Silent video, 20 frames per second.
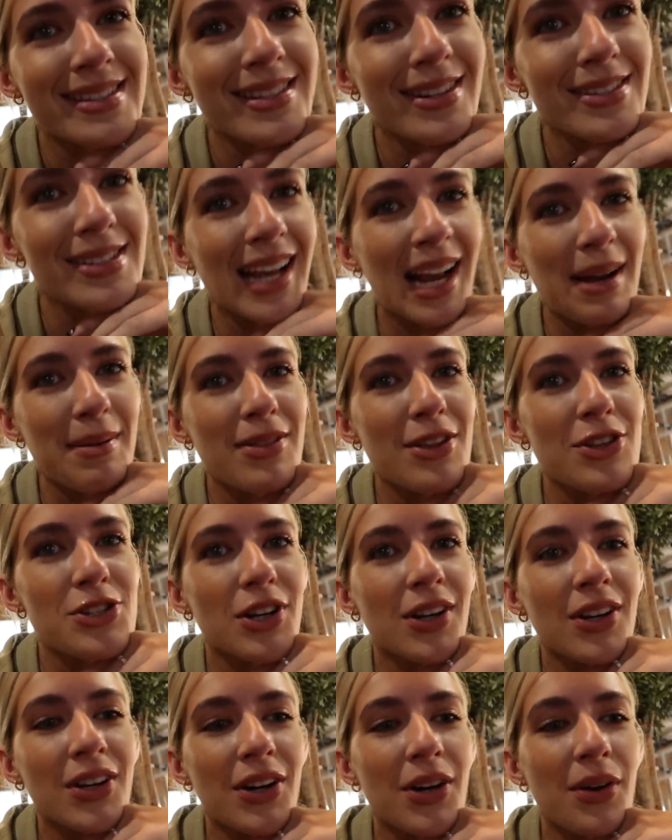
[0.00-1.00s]
Looks like I'm in the
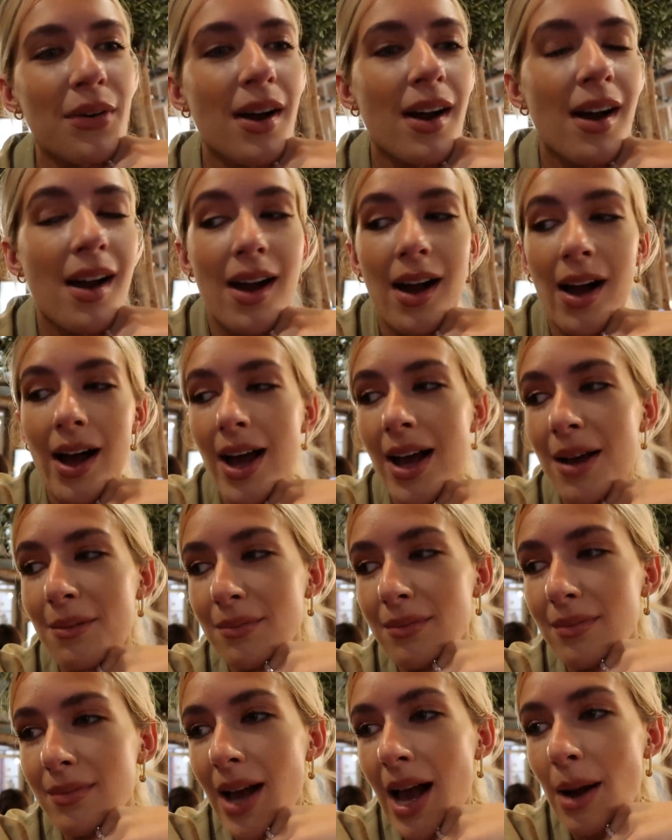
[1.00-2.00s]
jungle.
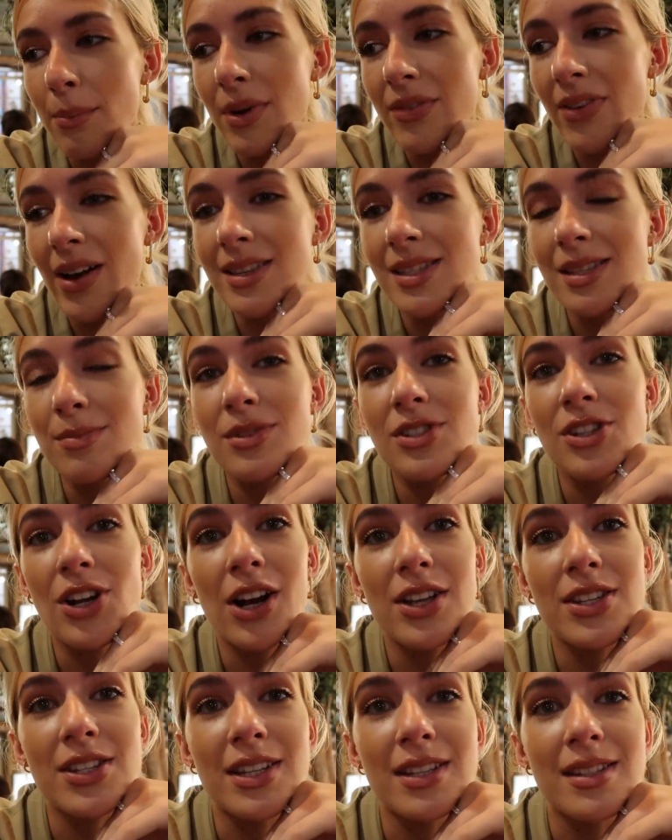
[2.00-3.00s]
And we've had some
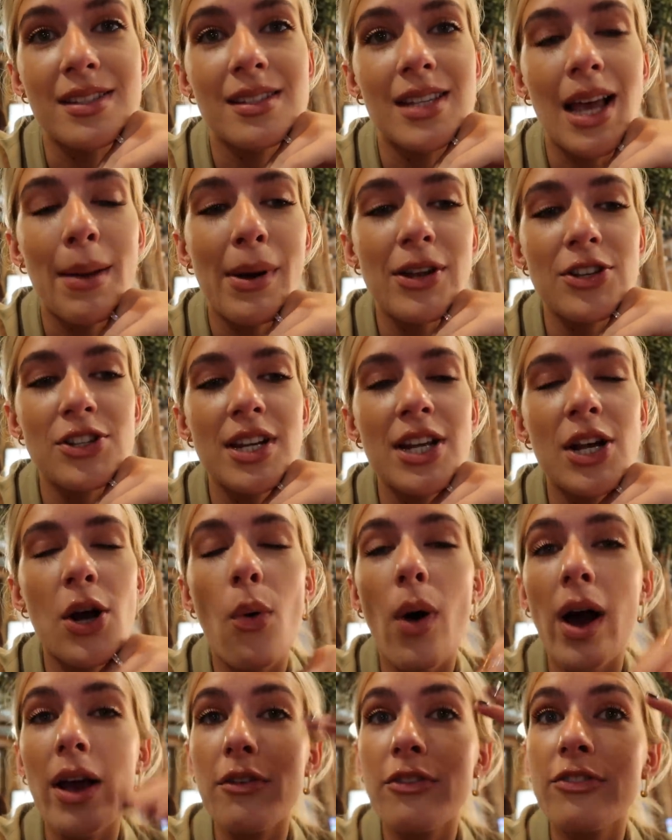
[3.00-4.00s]
starters. I'm actually
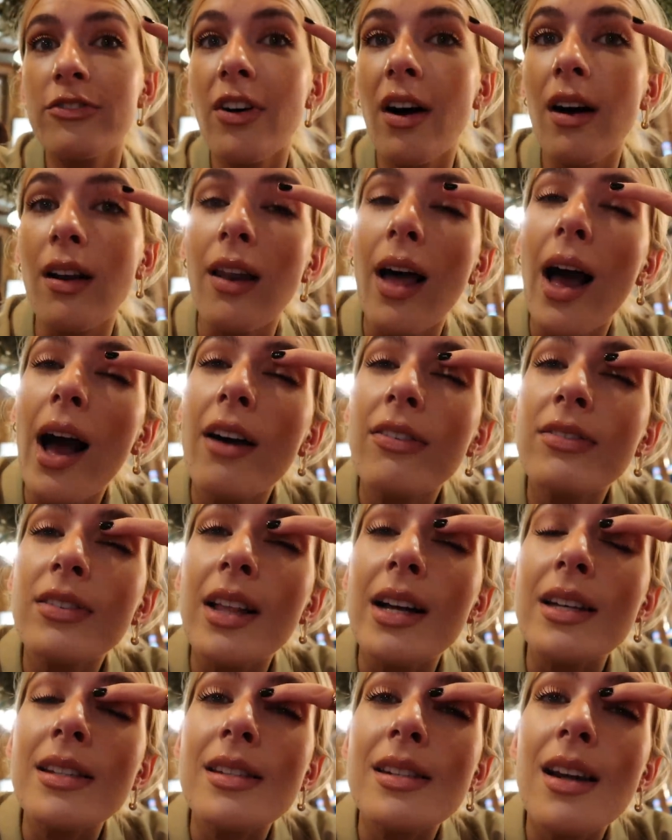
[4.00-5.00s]
quite full
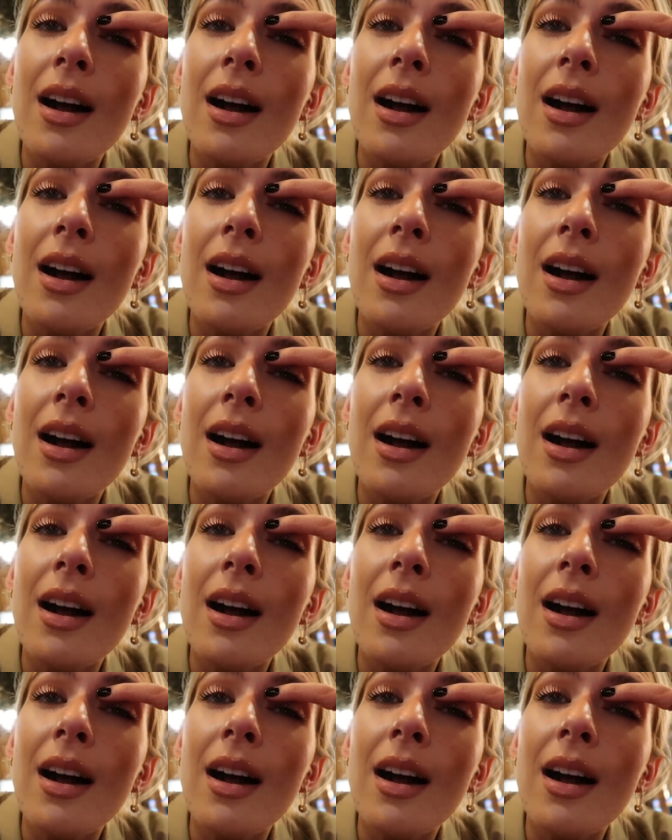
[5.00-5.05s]
after that